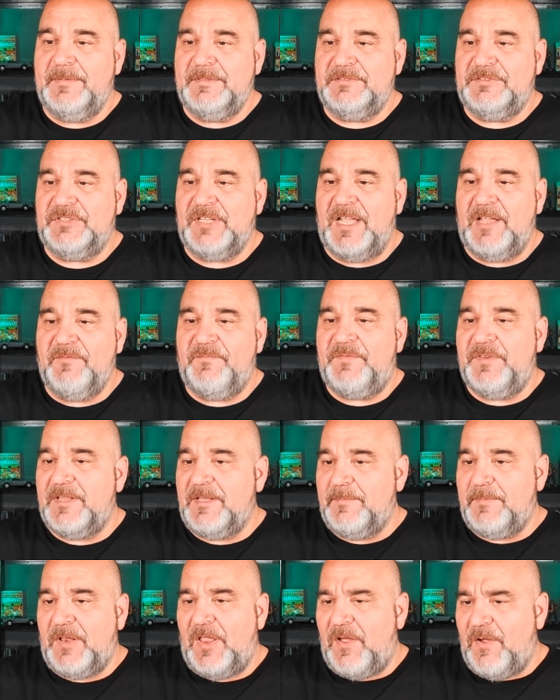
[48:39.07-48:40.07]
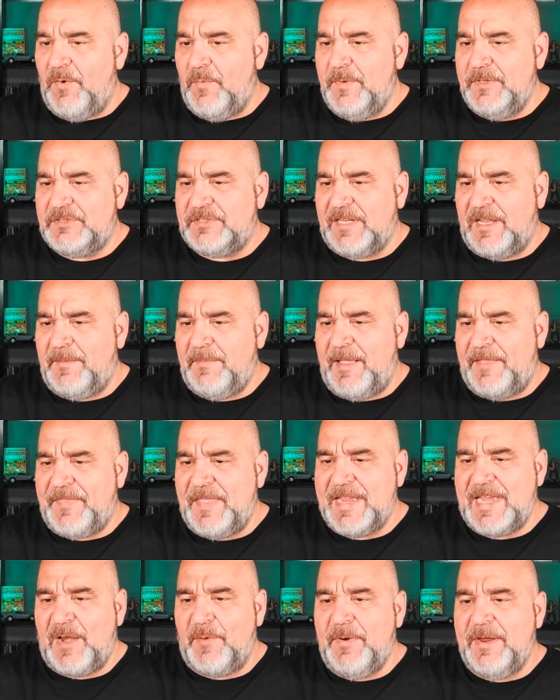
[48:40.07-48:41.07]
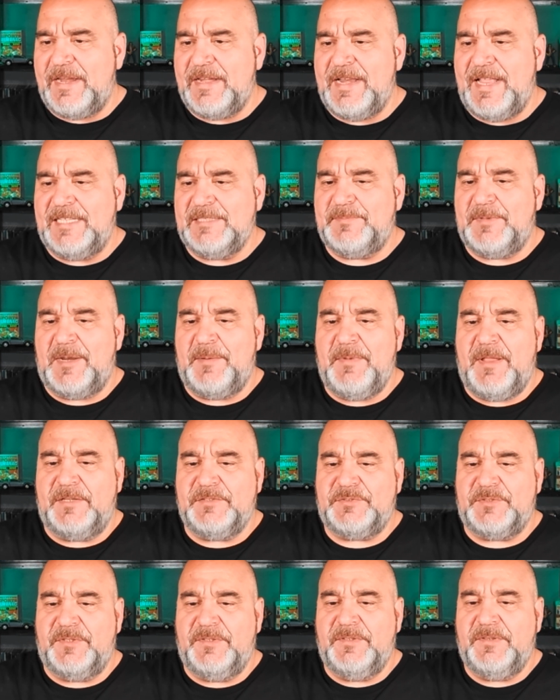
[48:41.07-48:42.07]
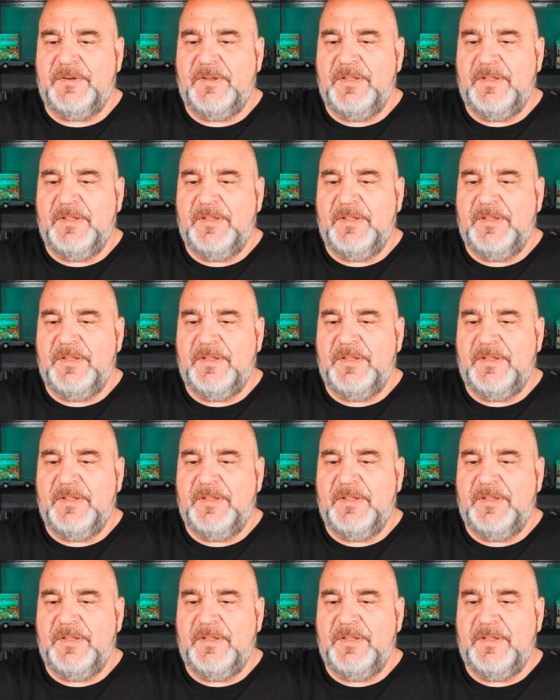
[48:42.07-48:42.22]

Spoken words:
John Philip Law, which I think I recognize, but I'm not sure.